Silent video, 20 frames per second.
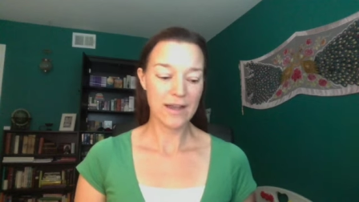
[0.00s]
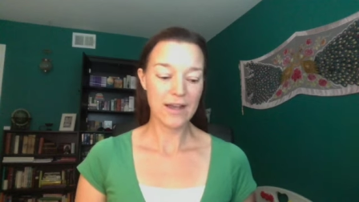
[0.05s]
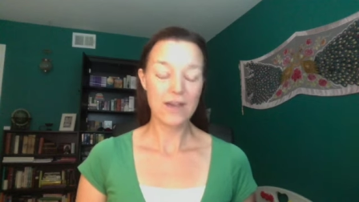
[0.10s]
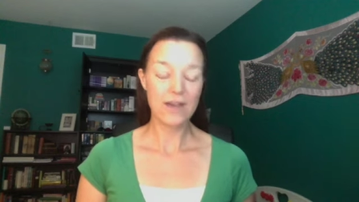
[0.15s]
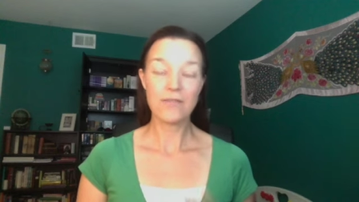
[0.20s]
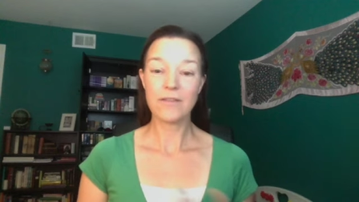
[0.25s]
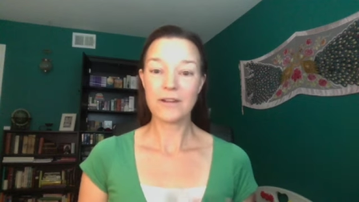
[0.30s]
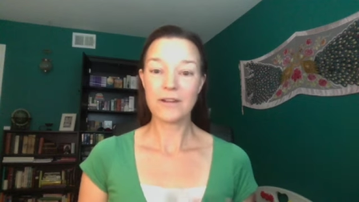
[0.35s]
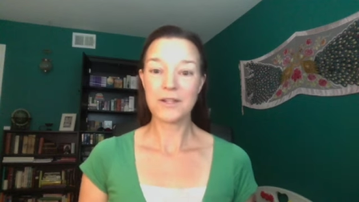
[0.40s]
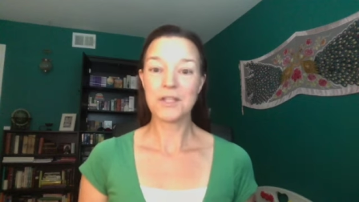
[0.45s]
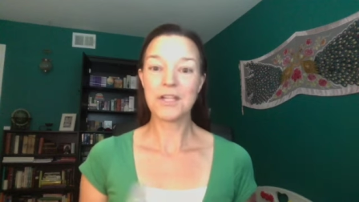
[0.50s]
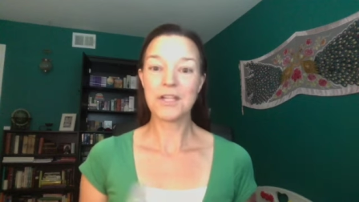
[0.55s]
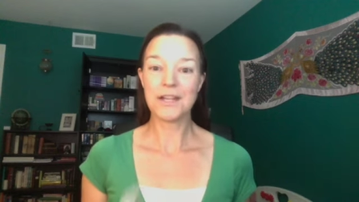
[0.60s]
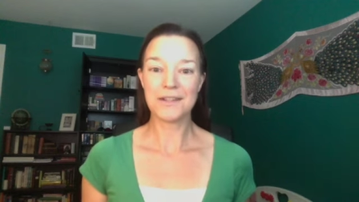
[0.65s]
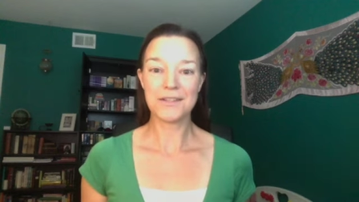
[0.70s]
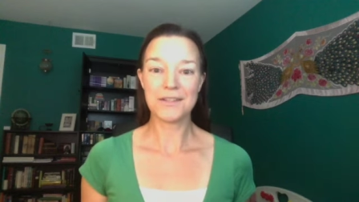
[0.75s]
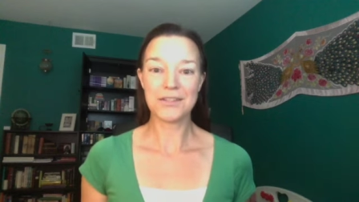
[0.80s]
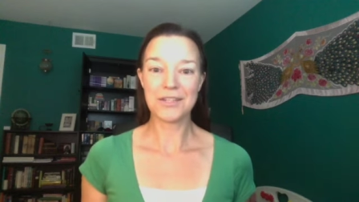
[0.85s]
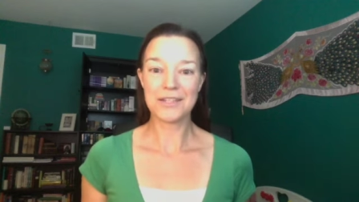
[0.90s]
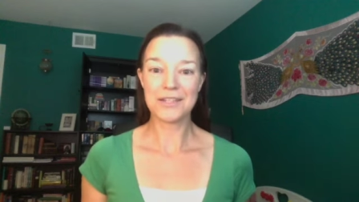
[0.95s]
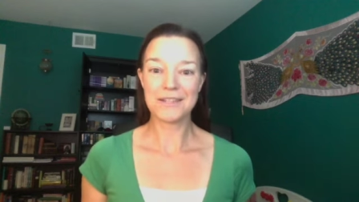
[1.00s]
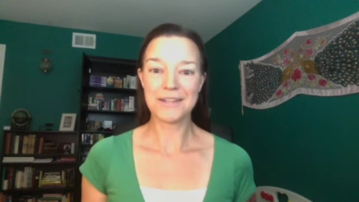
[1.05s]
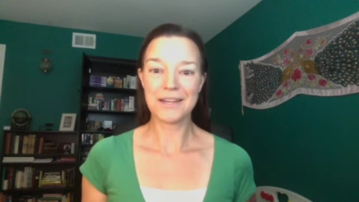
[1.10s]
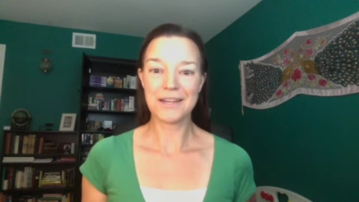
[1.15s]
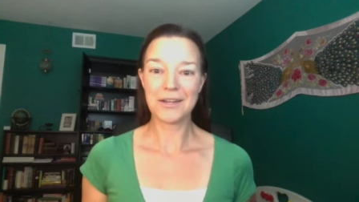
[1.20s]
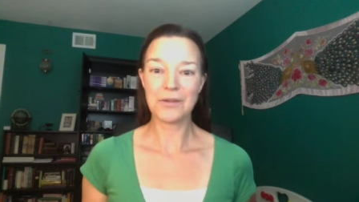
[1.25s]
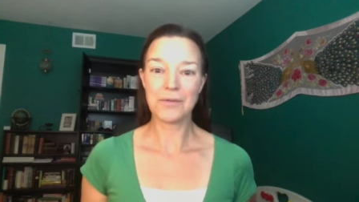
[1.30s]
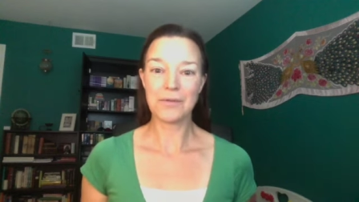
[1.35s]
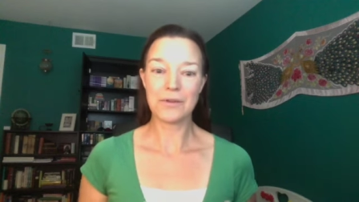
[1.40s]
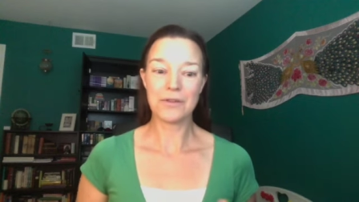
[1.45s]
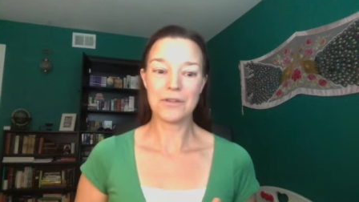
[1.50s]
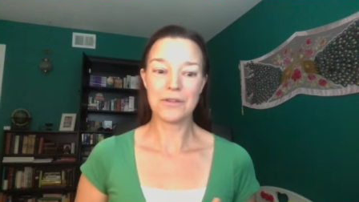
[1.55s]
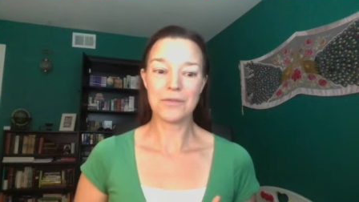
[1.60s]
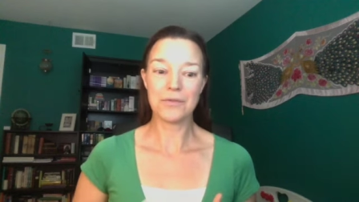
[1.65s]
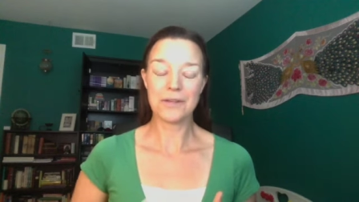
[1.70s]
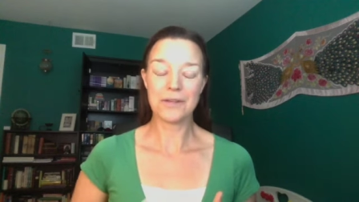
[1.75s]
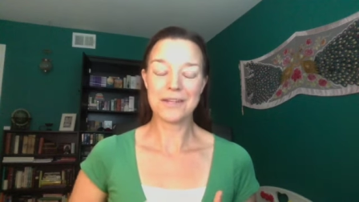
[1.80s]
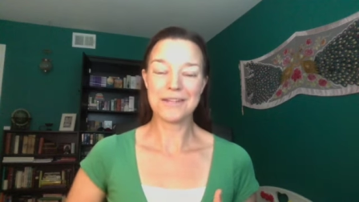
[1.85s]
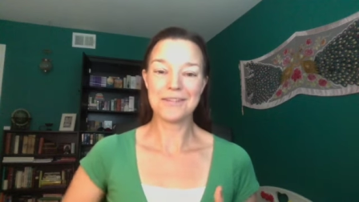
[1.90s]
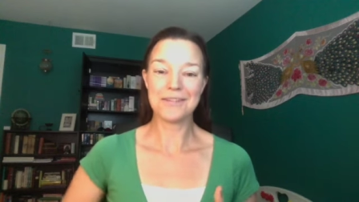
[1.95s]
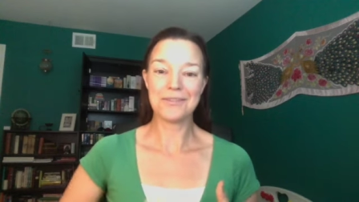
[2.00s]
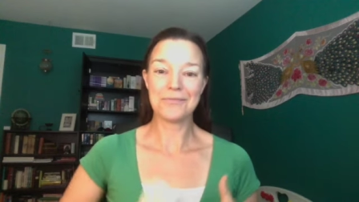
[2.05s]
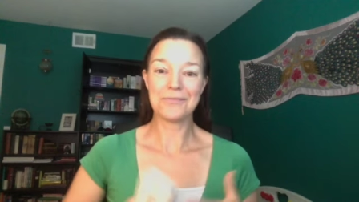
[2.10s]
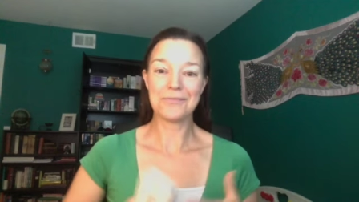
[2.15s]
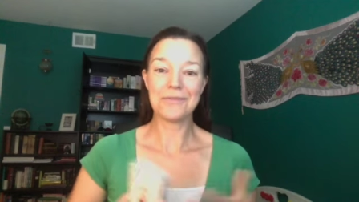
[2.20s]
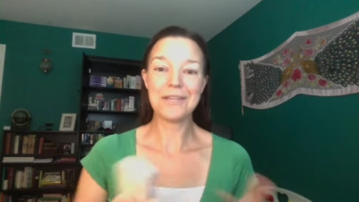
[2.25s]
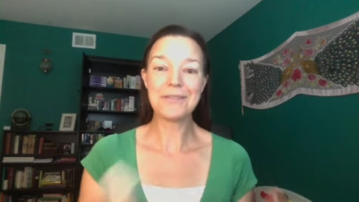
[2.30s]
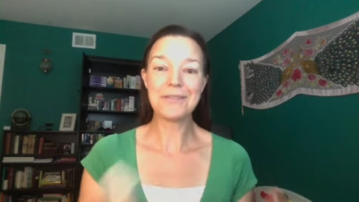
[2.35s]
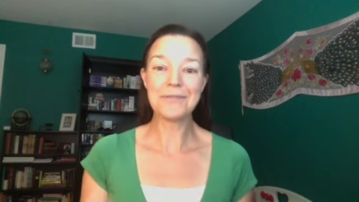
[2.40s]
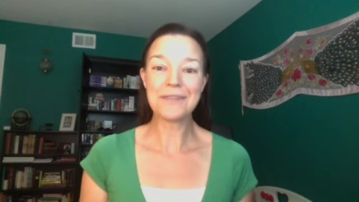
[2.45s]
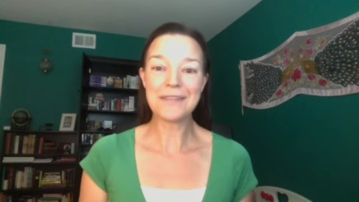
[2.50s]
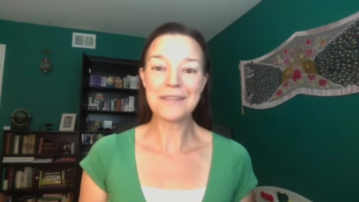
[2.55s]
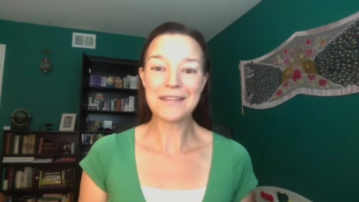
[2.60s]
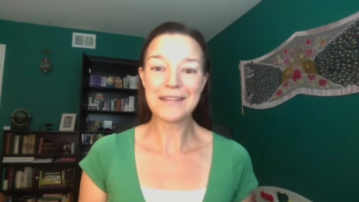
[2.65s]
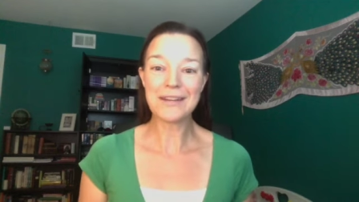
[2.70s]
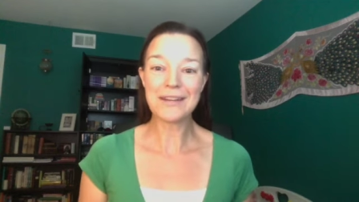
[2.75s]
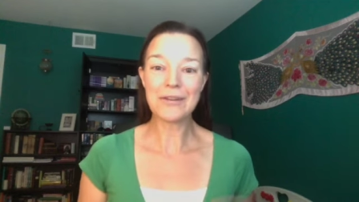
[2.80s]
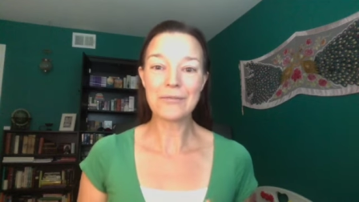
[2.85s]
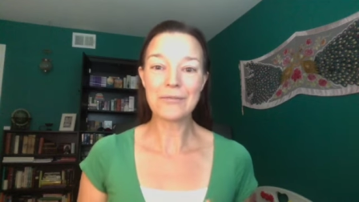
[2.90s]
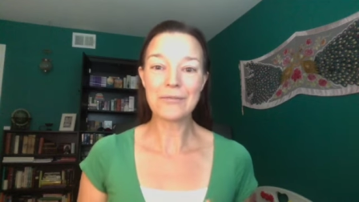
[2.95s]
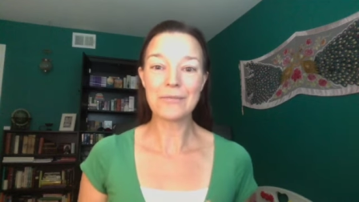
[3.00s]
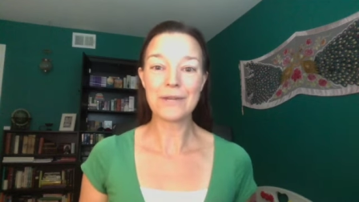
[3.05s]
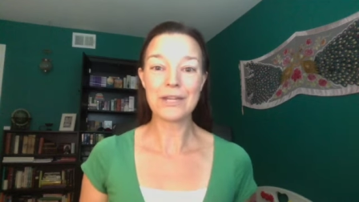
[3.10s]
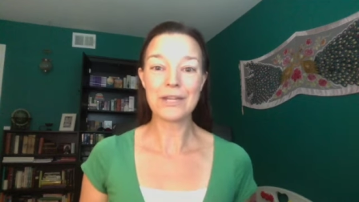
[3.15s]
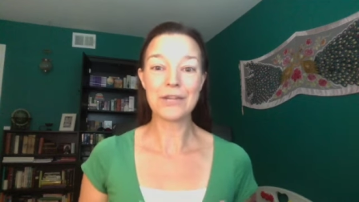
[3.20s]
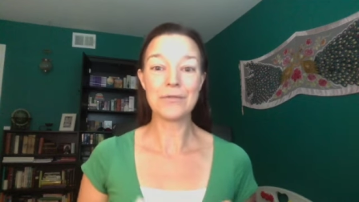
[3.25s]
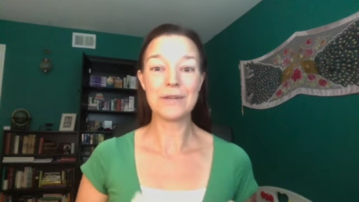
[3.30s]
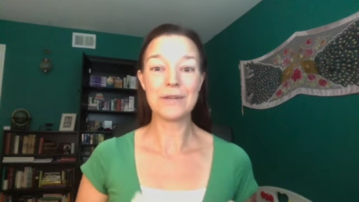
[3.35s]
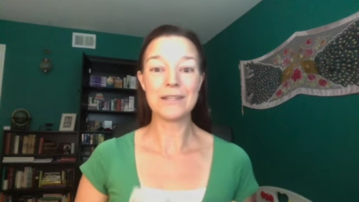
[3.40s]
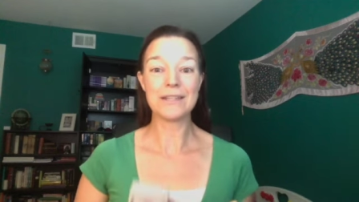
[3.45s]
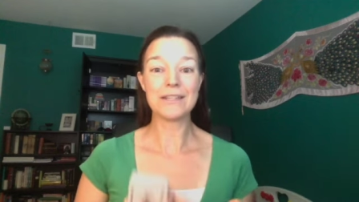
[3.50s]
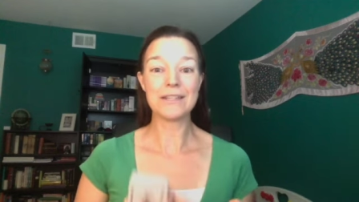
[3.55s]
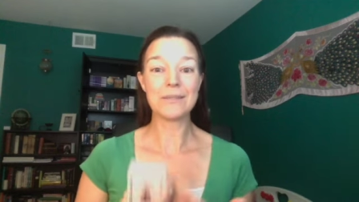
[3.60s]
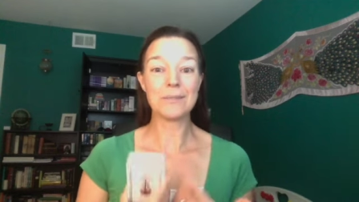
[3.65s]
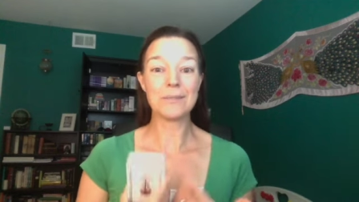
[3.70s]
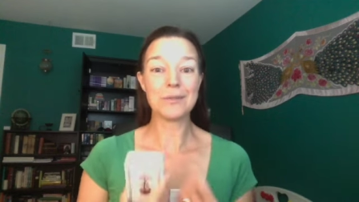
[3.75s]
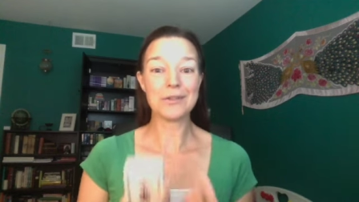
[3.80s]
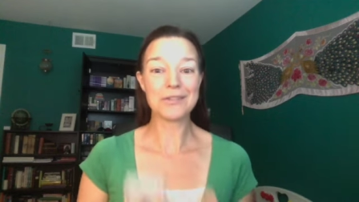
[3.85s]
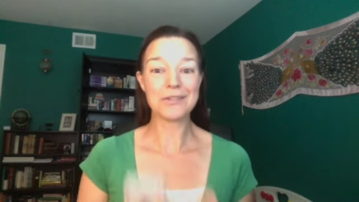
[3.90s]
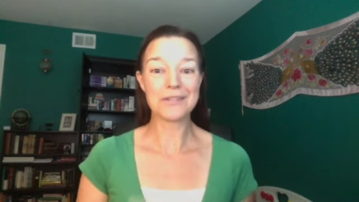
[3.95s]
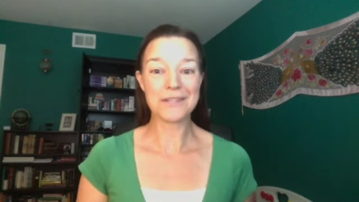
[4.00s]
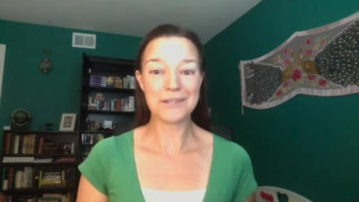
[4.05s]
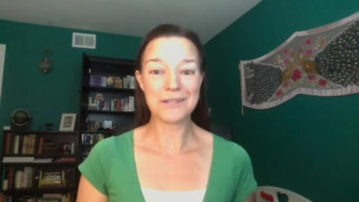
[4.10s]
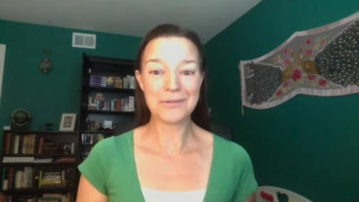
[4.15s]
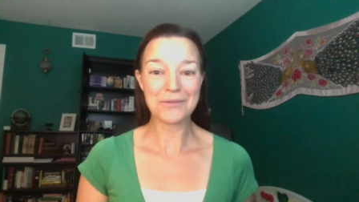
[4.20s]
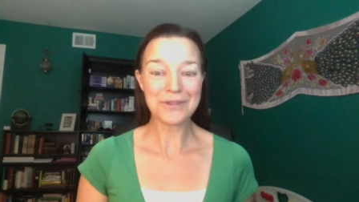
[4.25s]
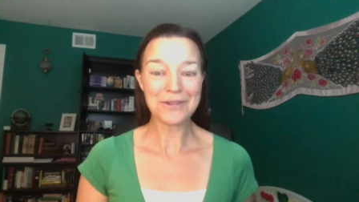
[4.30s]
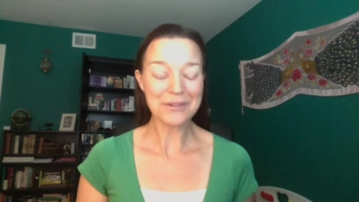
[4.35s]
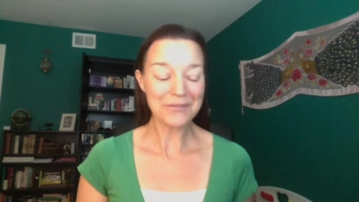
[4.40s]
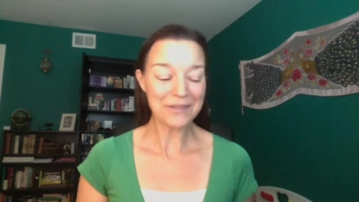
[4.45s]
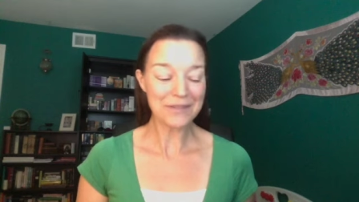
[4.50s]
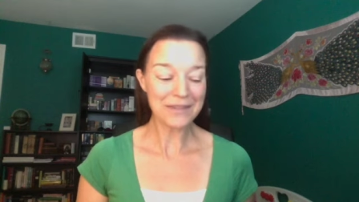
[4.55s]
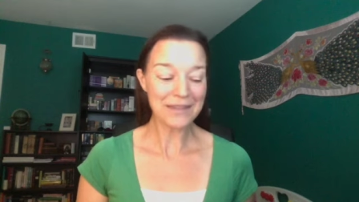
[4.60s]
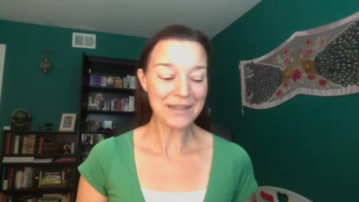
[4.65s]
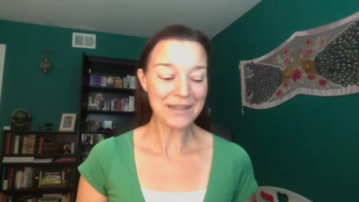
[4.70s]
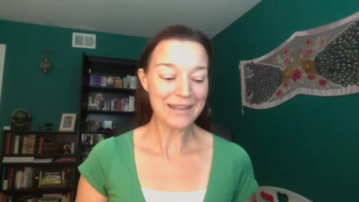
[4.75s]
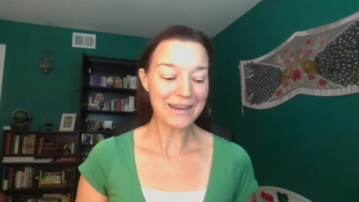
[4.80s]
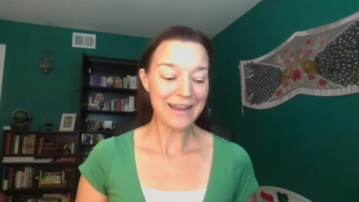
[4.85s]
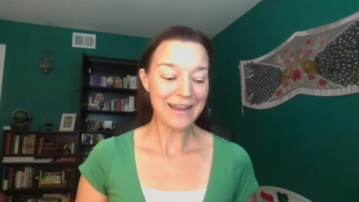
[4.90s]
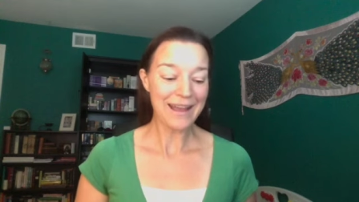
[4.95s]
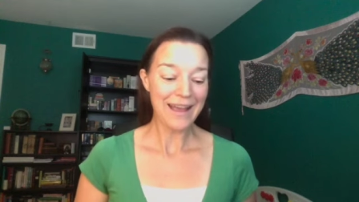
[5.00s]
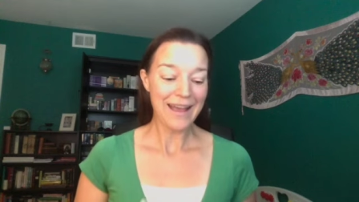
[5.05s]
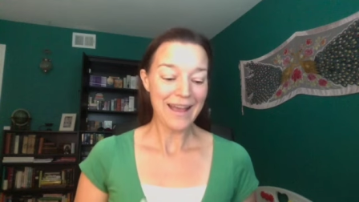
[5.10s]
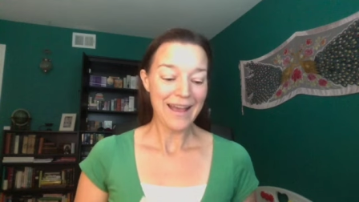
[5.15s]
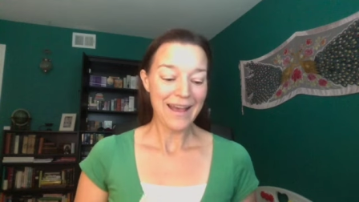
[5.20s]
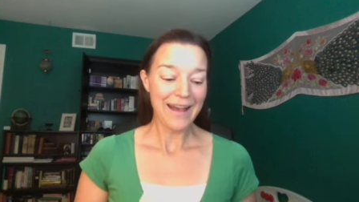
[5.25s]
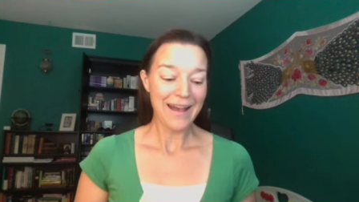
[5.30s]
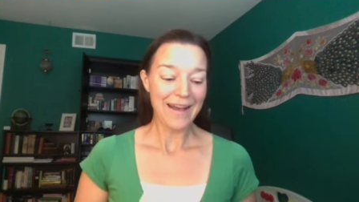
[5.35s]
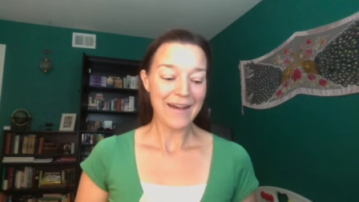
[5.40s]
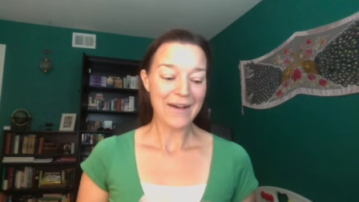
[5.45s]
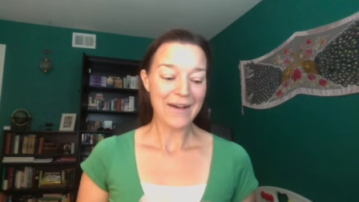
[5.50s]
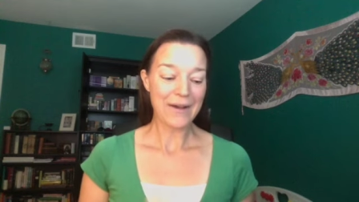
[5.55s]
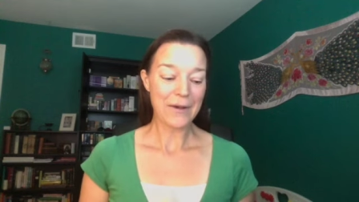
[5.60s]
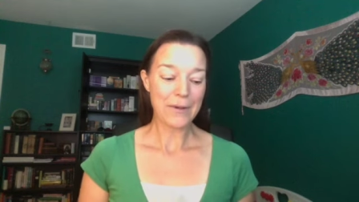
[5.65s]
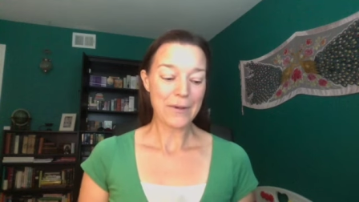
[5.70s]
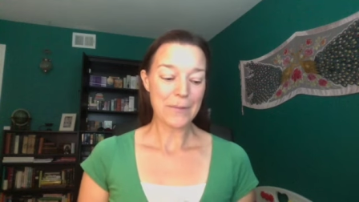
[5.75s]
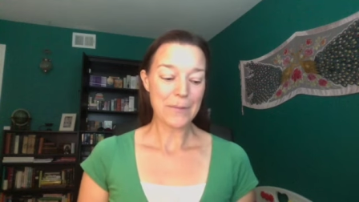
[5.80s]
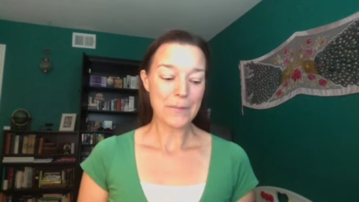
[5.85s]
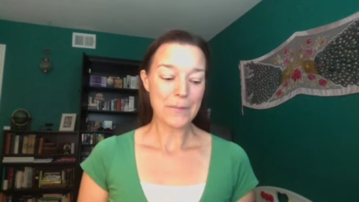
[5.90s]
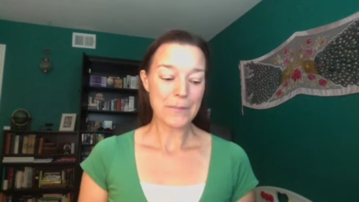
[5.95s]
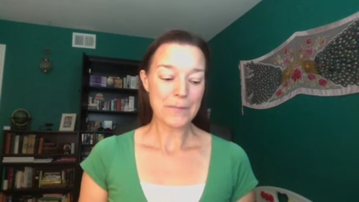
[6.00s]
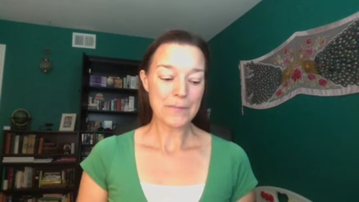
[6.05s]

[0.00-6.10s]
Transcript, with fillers: a very challenging deck, whether you wanted to read with it, whether you wanted to personally work with it, um,